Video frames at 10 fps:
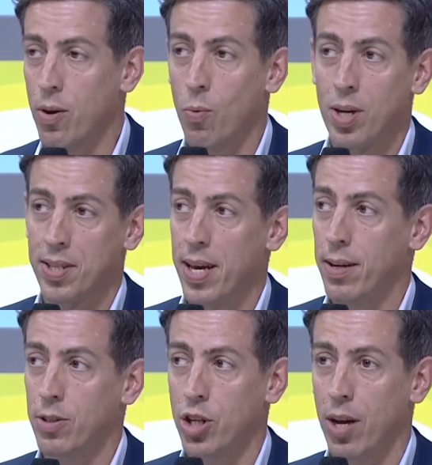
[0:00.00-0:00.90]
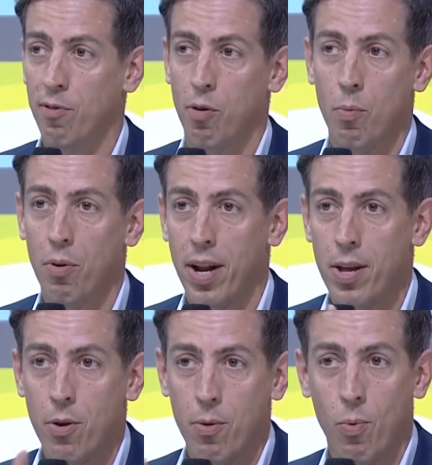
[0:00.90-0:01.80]
who was jailed for more
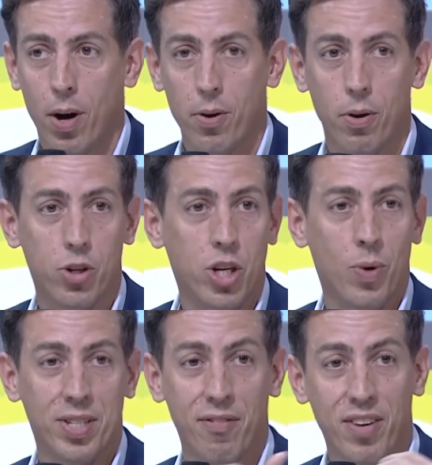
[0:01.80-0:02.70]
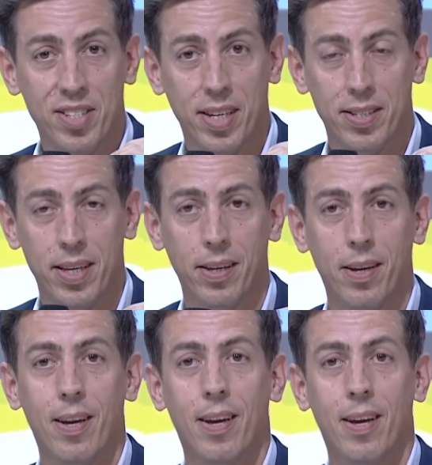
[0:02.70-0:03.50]
than 1 year. She was investigating